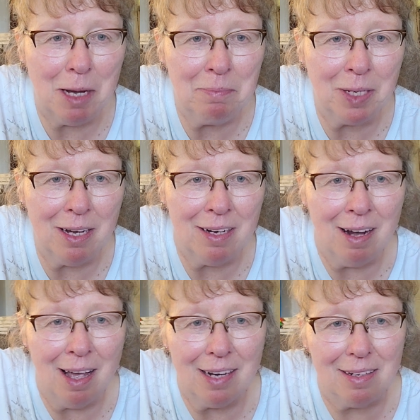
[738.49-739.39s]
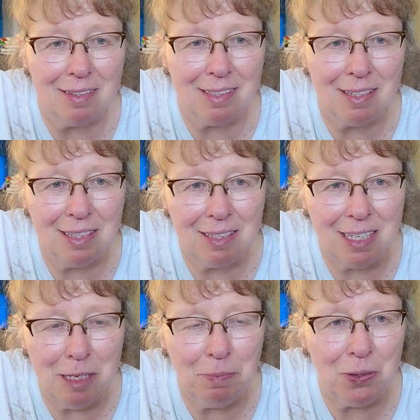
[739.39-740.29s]
I'm going to not
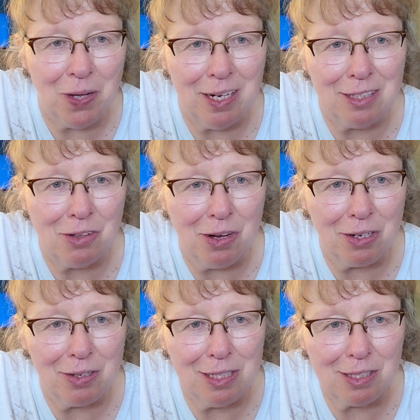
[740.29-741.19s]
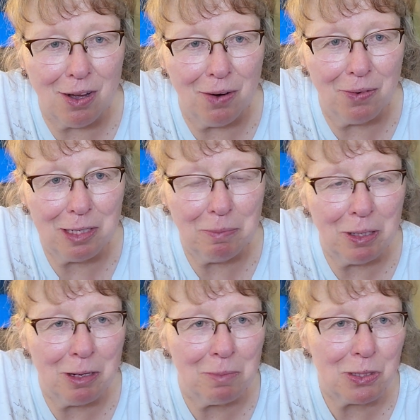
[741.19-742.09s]
keep you any longer. It's already
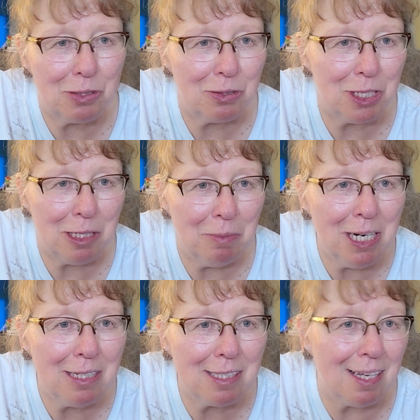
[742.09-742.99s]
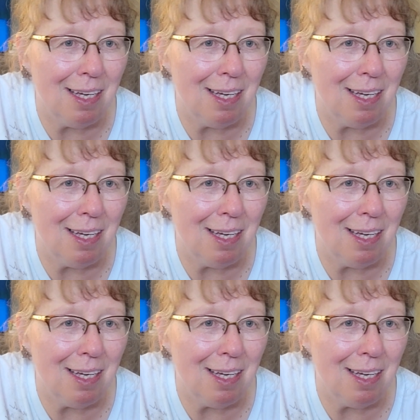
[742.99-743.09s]
been almost 13 minutes.